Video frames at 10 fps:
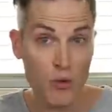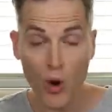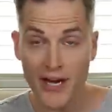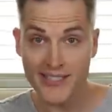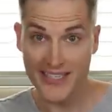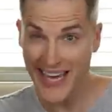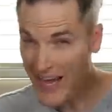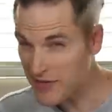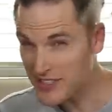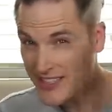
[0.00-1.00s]
we wanted to kind of
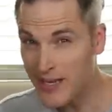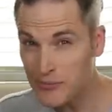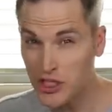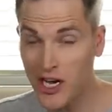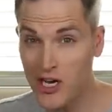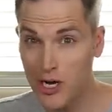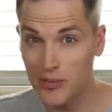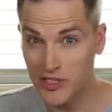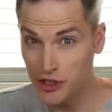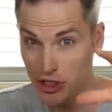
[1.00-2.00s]
have the same shot
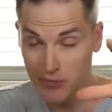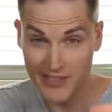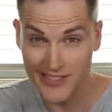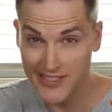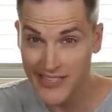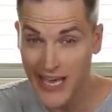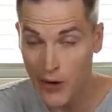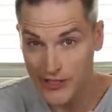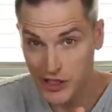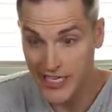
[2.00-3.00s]
composition, but to see
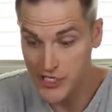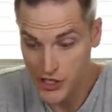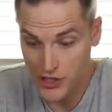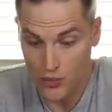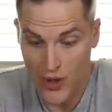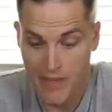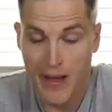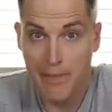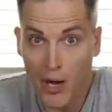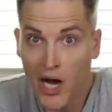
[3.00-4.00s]
how it changes the way
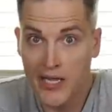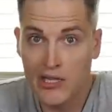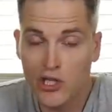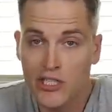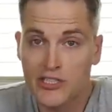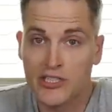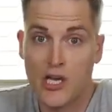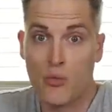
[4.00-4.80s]
my body looks,